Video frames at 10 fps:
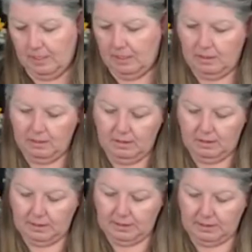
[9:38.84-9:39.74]

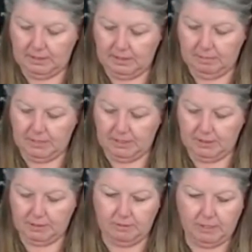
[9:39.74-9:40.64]
Let's see, I'm going
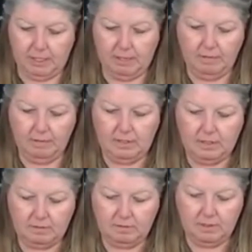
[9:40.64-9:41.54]
to do, yeah,
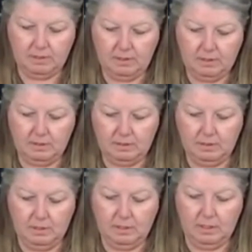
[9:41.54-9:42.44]
this one.
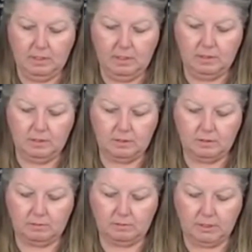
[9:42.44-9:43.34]

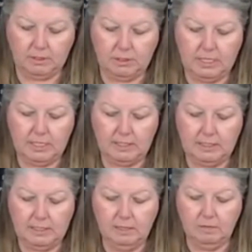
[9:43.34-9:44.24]
Scrunch that
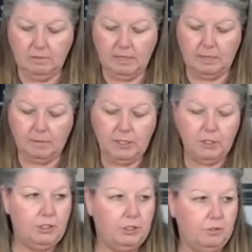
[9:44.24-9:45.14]
down. And I'm going to
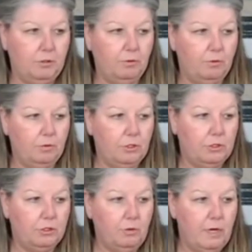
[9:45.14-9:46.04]
do
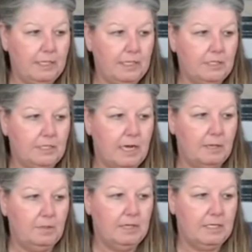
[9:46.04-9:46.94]
2 on each
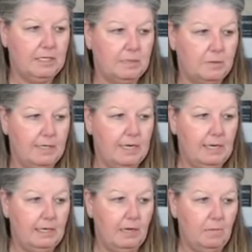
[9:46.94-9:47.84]
side with this one.
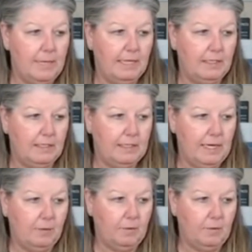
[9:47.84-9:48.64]
Hello, Melody. How are